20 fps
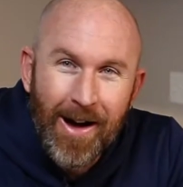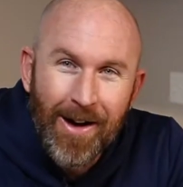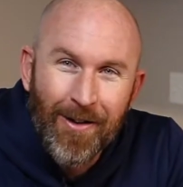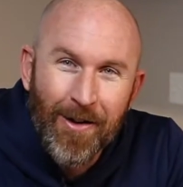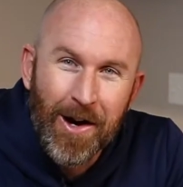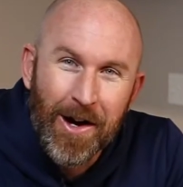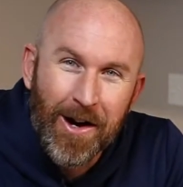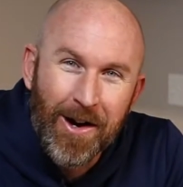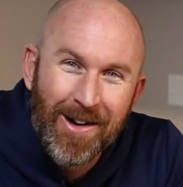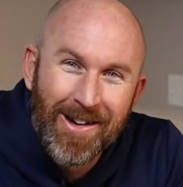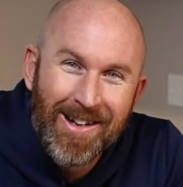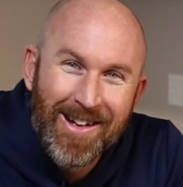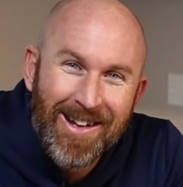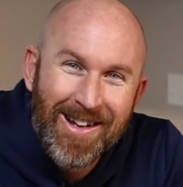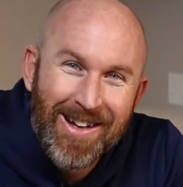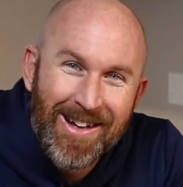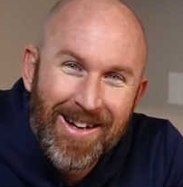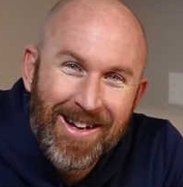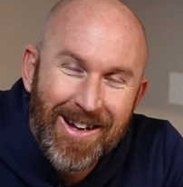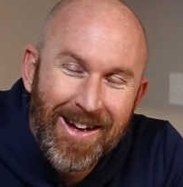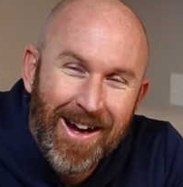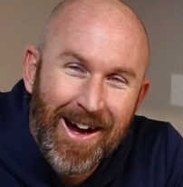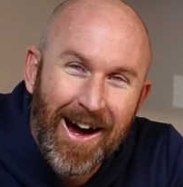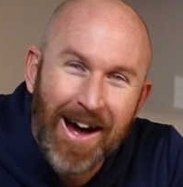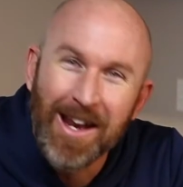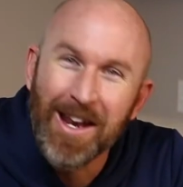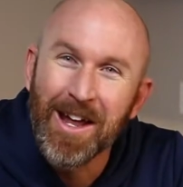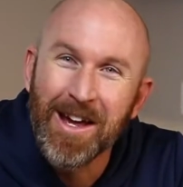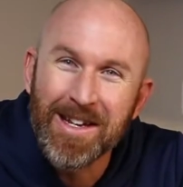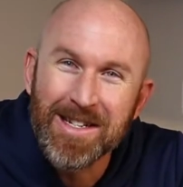Well,
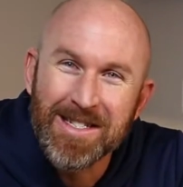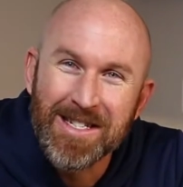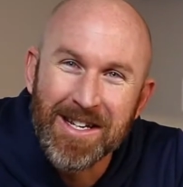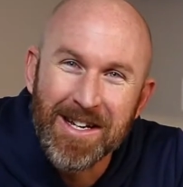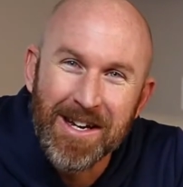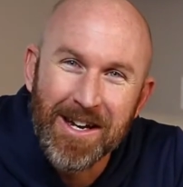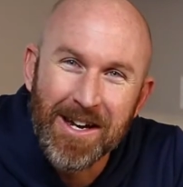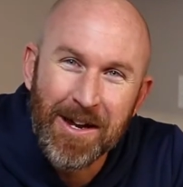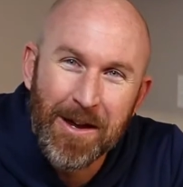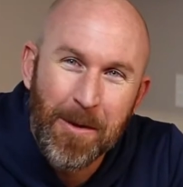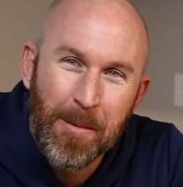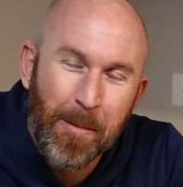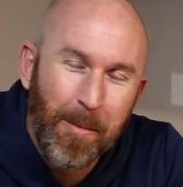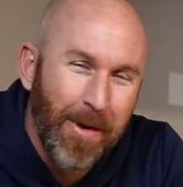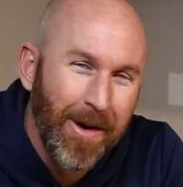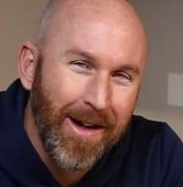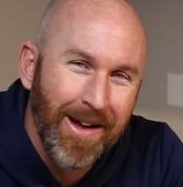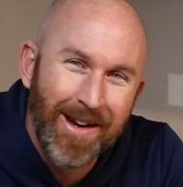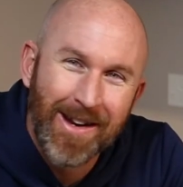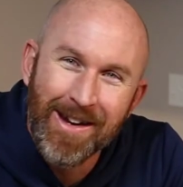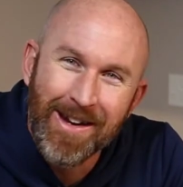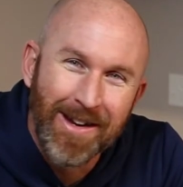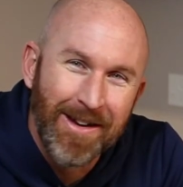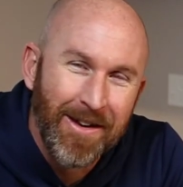I like tea, but